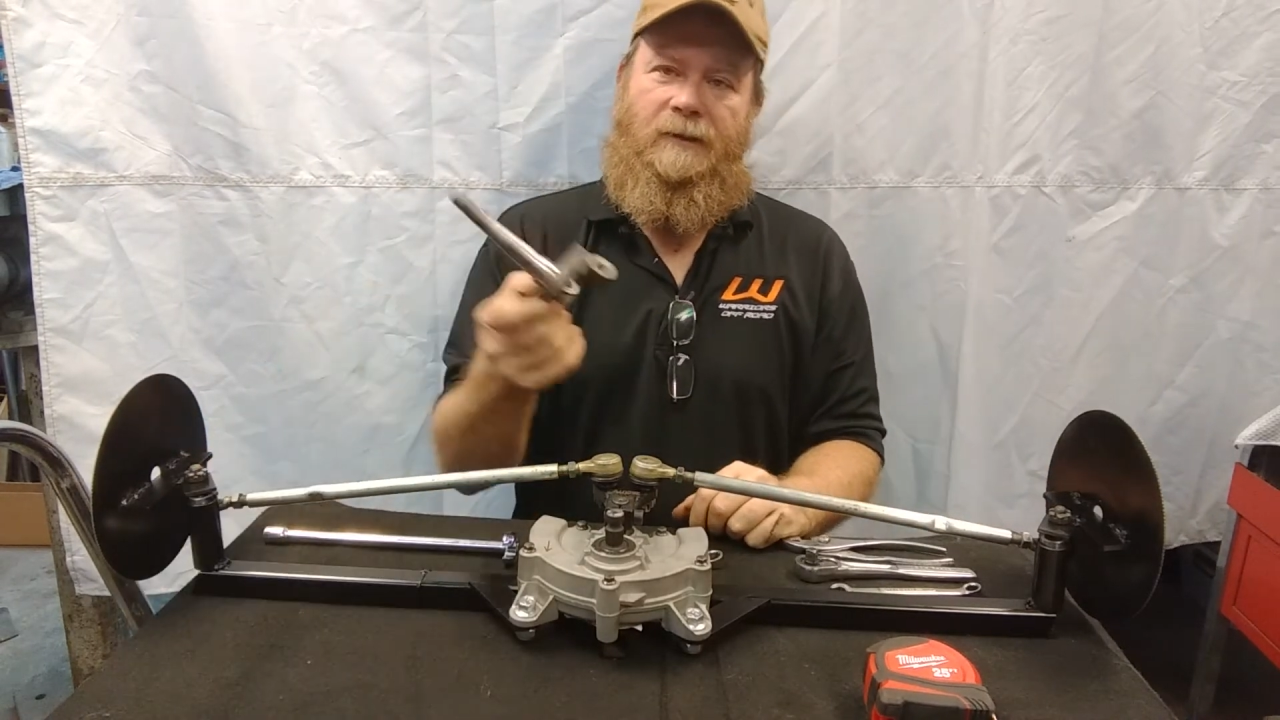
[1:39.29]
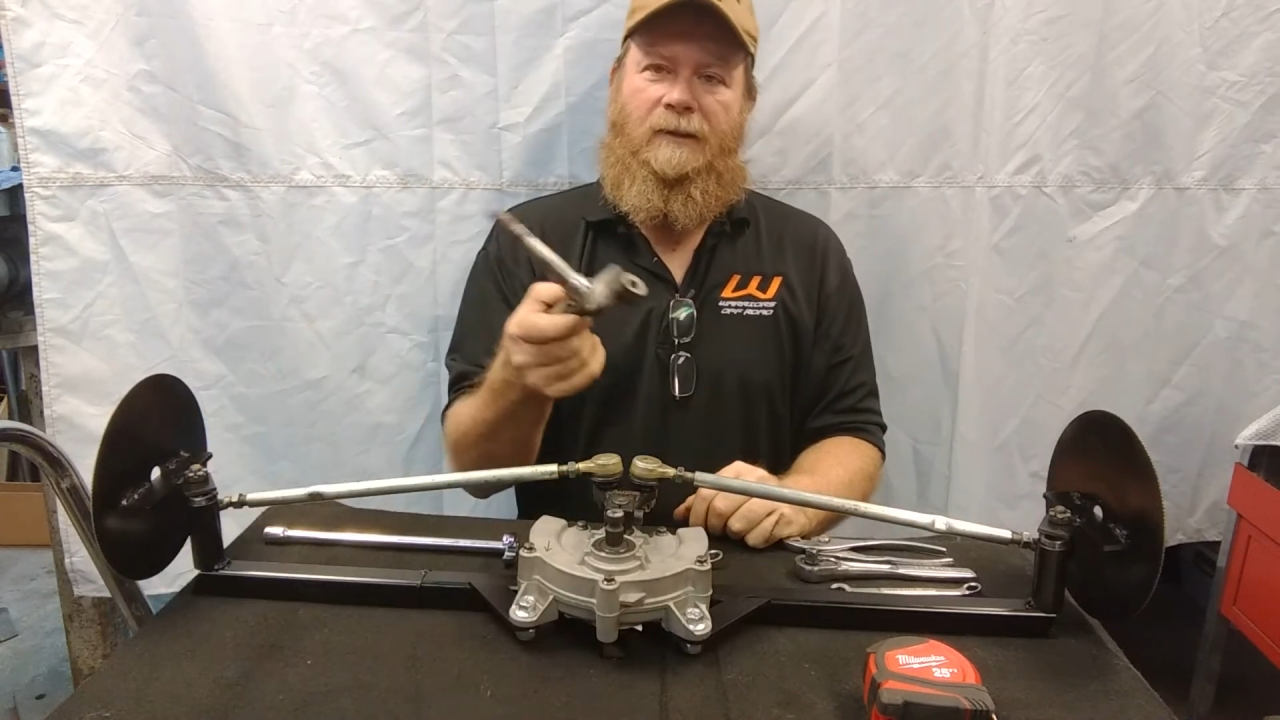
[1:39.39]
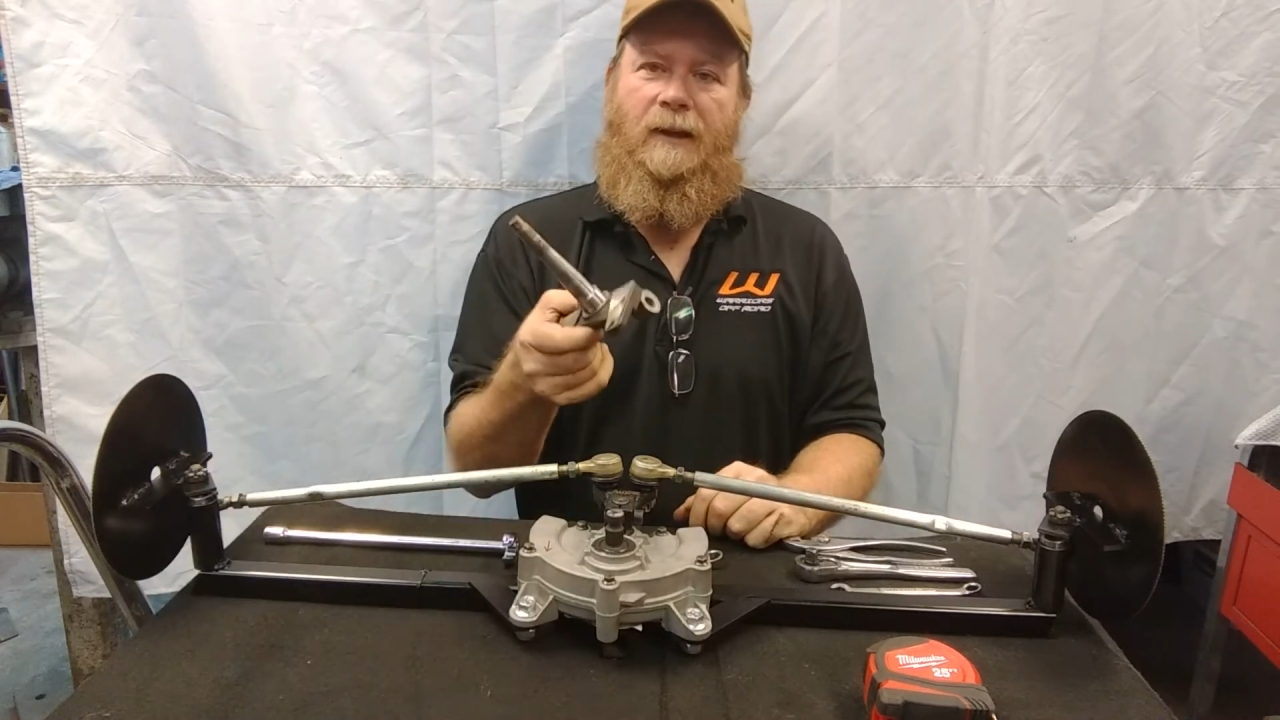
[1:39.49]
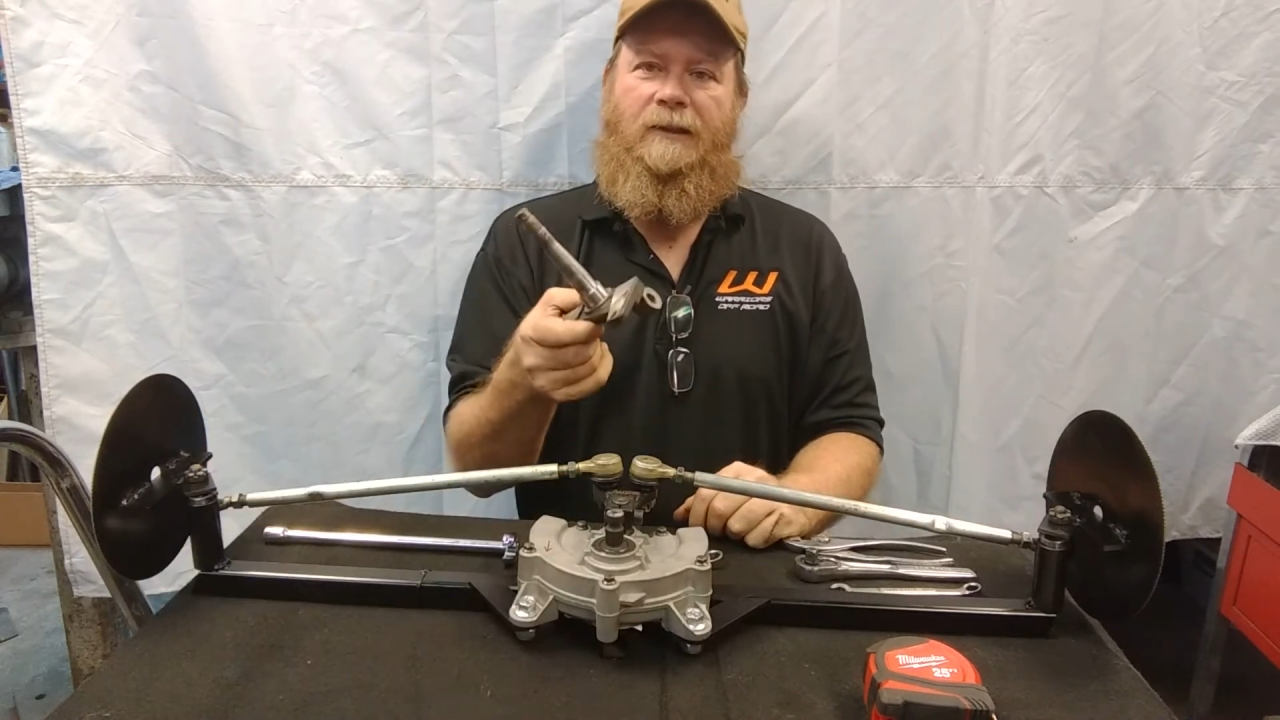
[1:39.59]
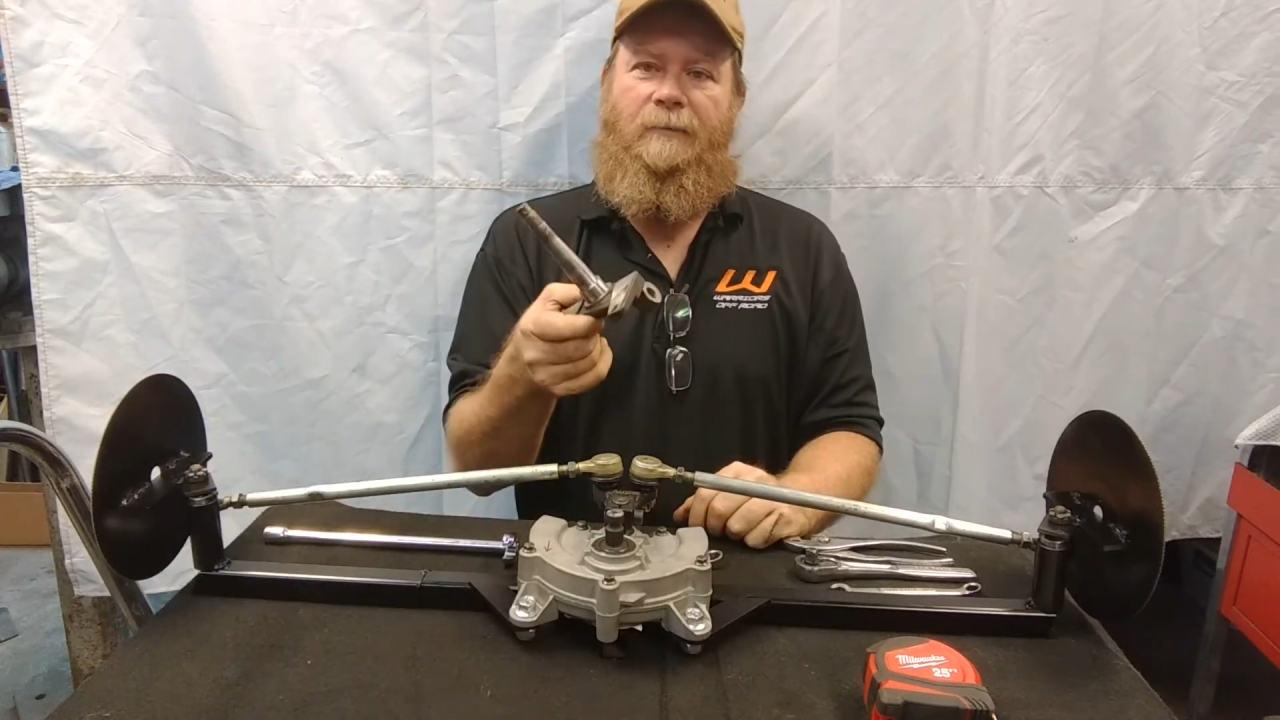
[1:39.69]

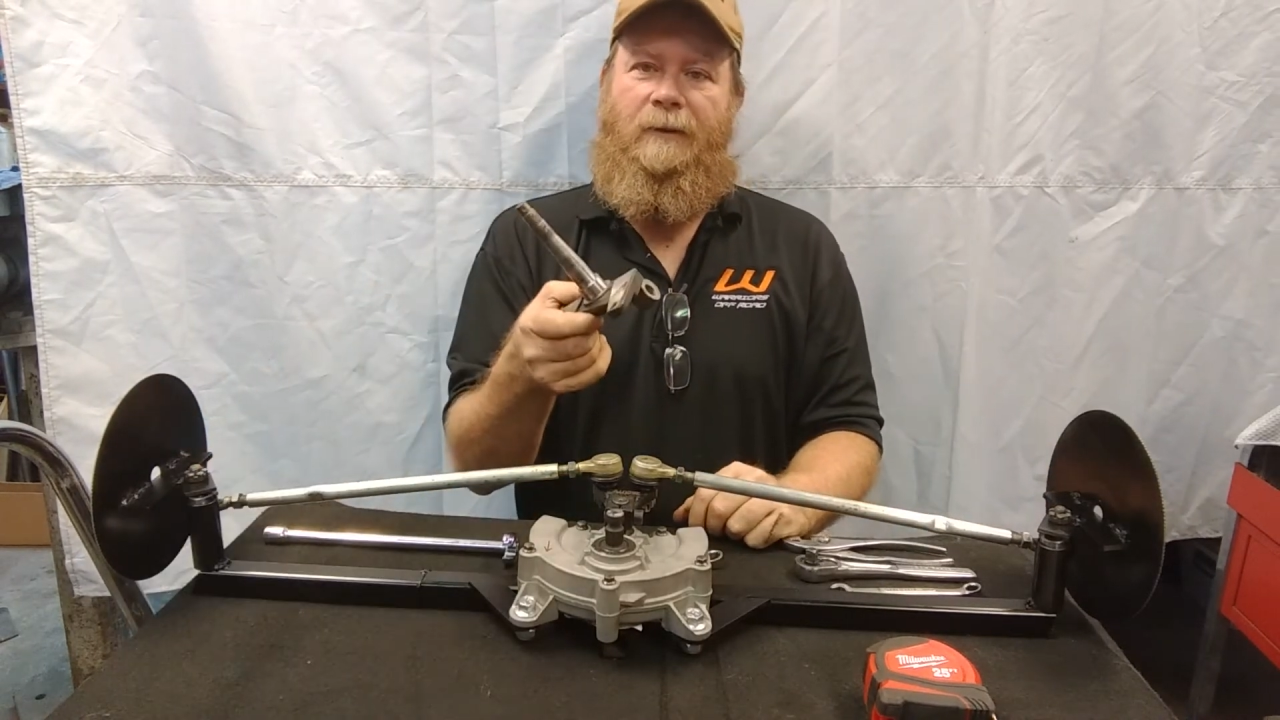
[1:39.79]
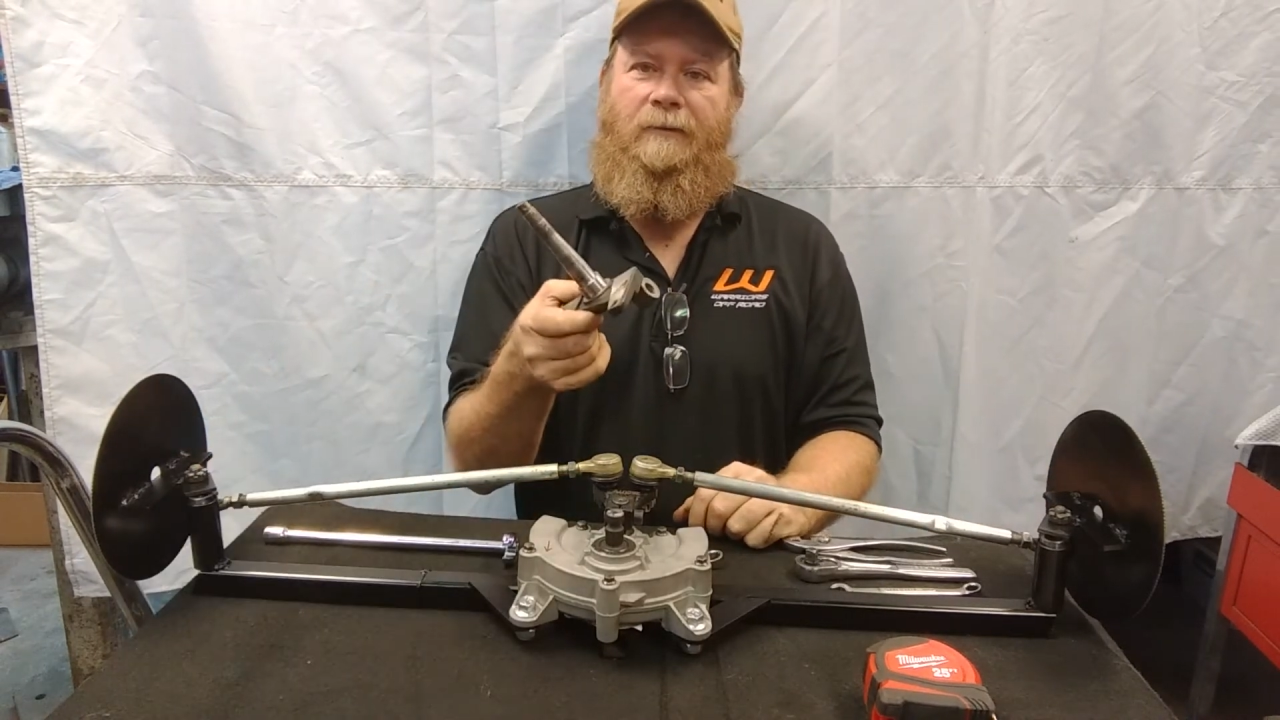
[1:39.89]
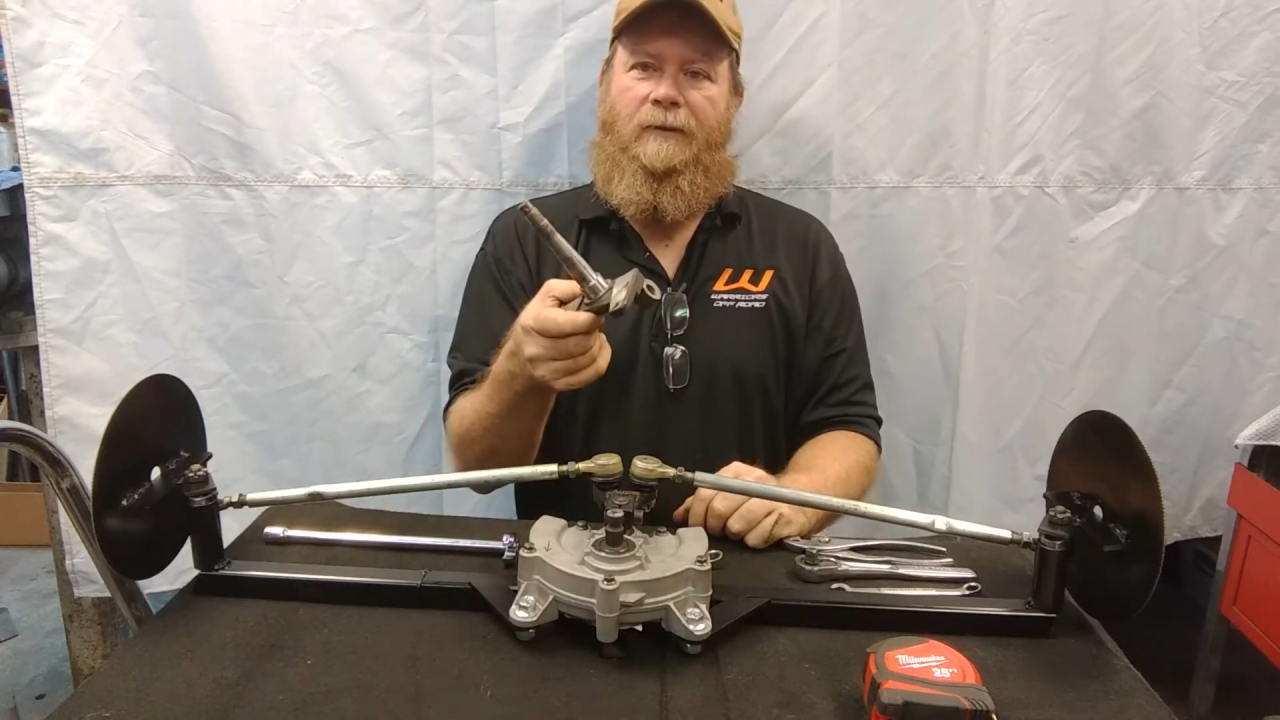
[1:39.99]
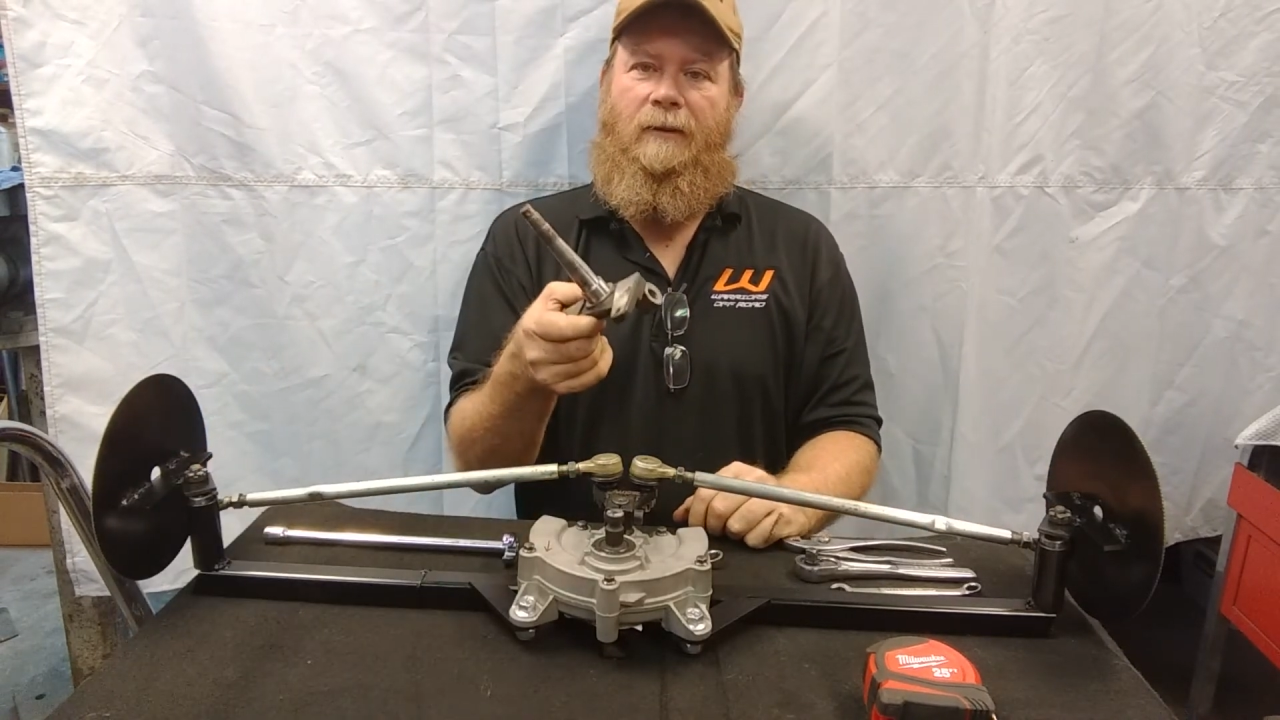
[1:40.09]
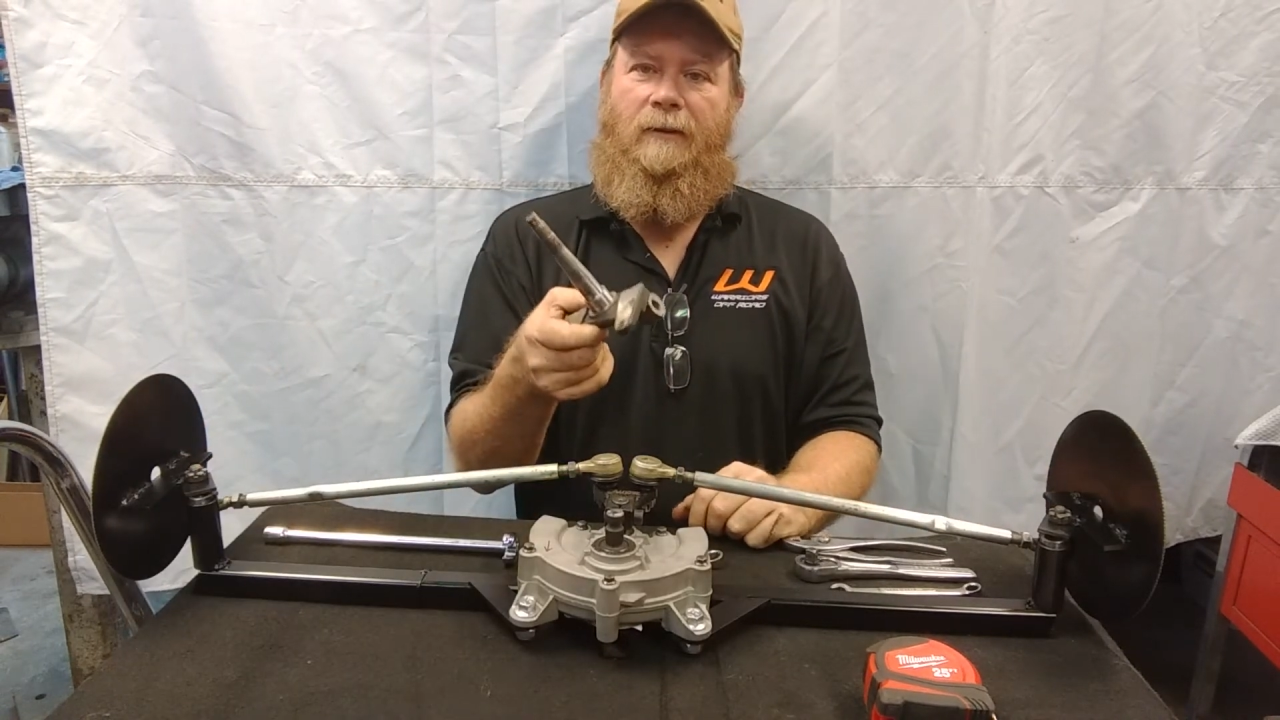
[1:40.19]
stock
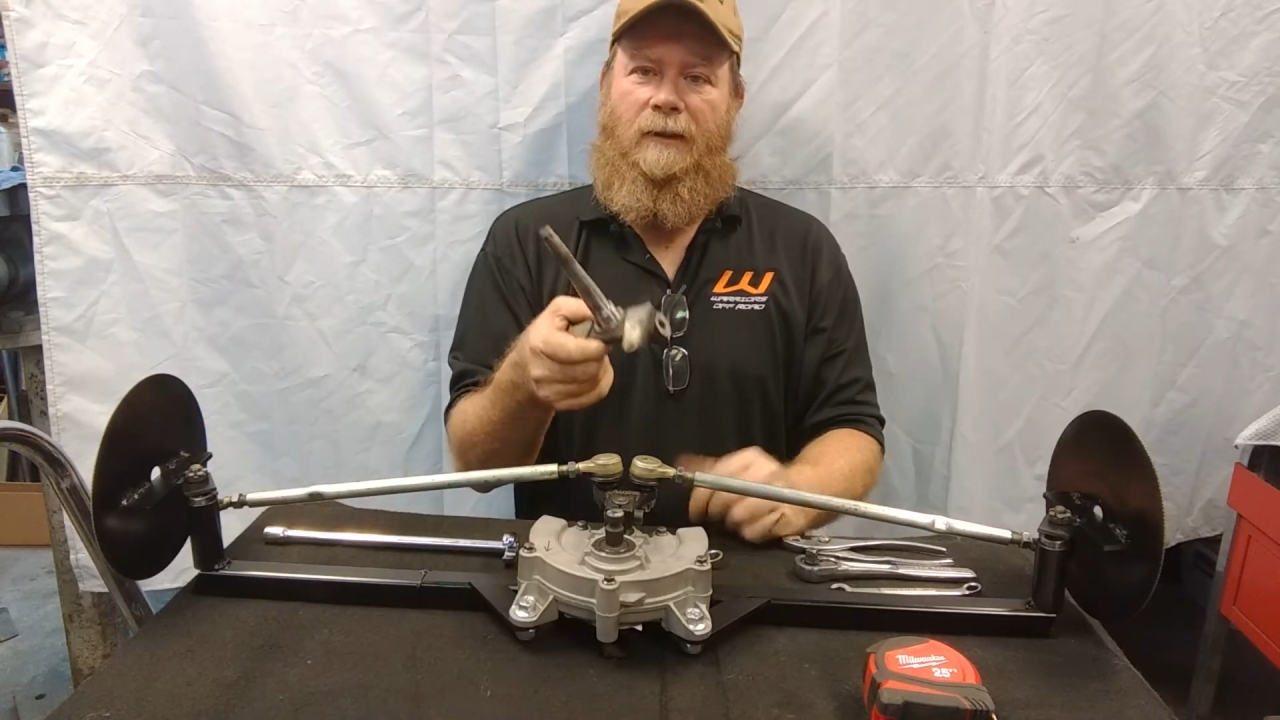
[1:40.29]
spindle is going to